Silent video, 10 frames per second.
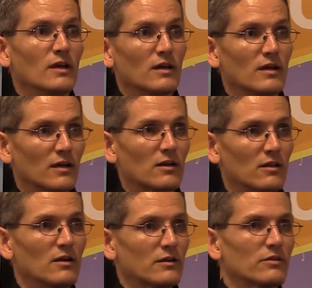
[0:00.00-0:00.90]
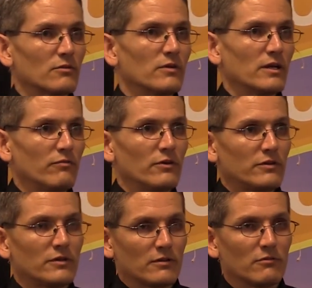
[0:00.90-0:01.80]
cloth or whatever
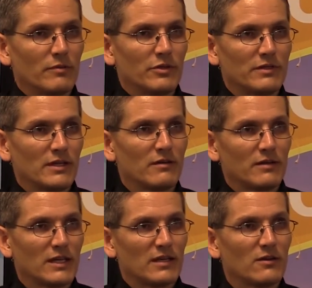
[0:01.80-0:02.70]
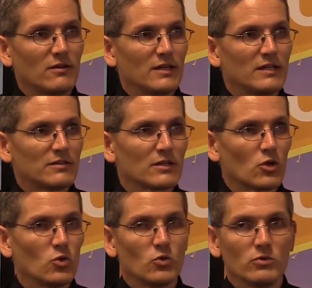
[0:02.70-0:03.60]
to rub it down and get it all nice and
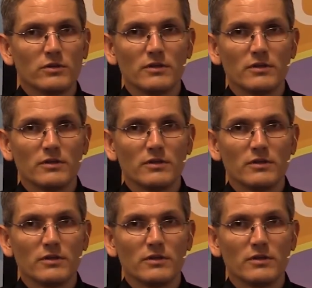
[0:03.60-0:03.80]
cold.